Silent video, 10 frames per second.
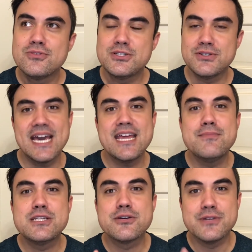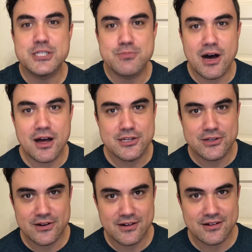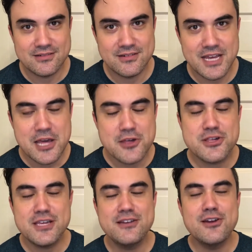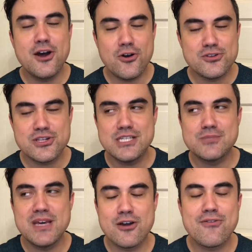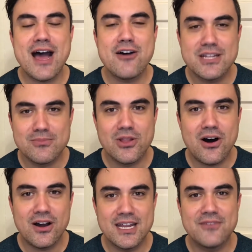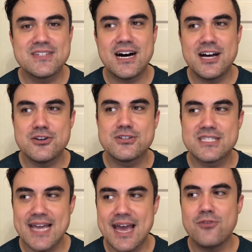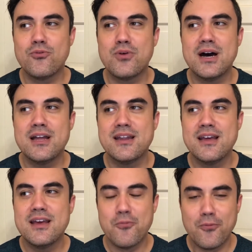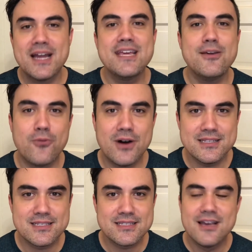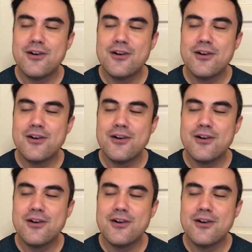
to get him to respond to her. She knows she's been around him long enough to understand what he wants,